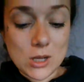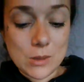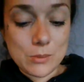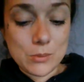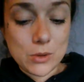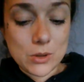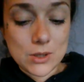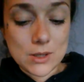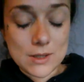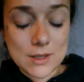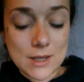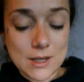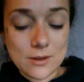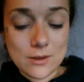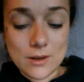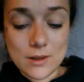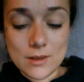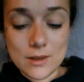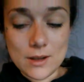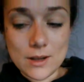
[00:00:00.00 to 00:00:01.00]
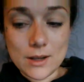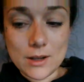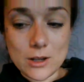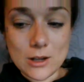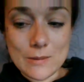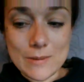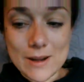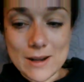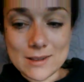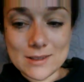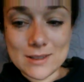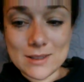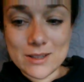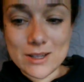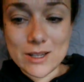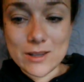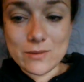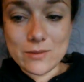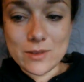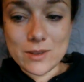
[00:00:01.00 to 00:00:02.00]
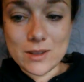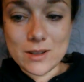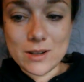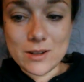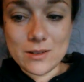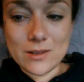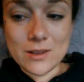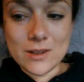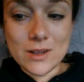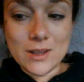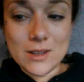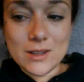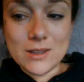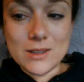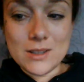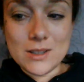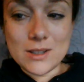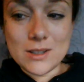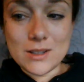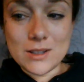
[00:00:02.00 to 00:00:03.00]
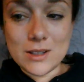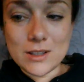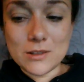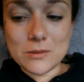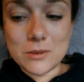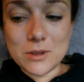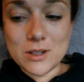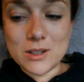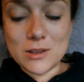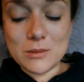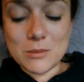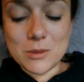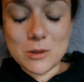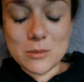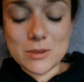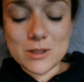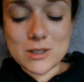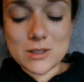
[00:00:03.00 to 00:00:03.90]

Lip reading: I put it down, and then I go back to life, and then I'll get another one in the moment.